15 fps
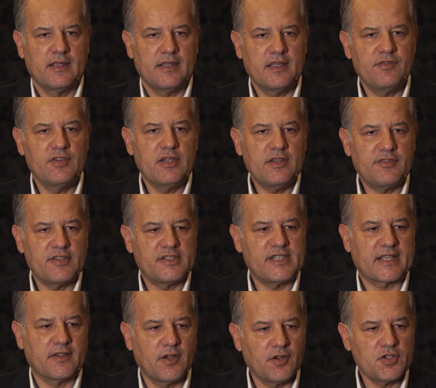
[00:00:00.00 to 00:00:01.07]
even if the
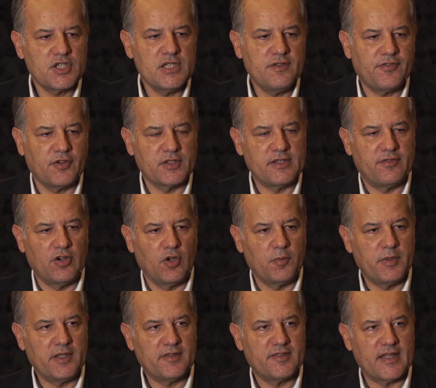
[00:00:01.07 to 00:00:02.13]
technology for
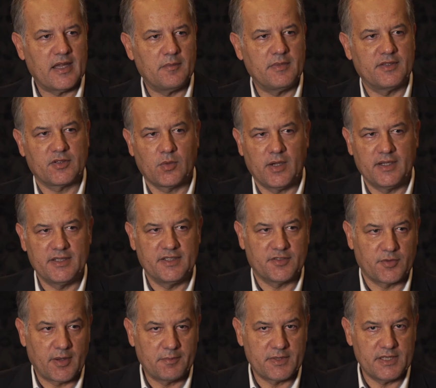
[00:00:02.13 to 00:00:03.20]
developing them is quite
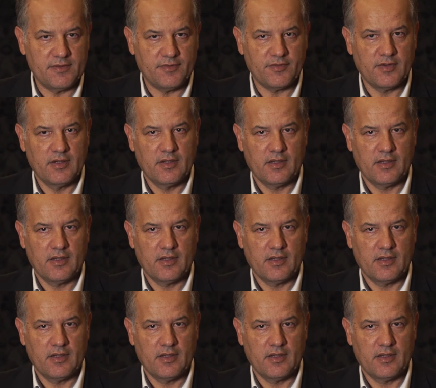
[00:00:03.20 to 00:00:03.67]
disruptive,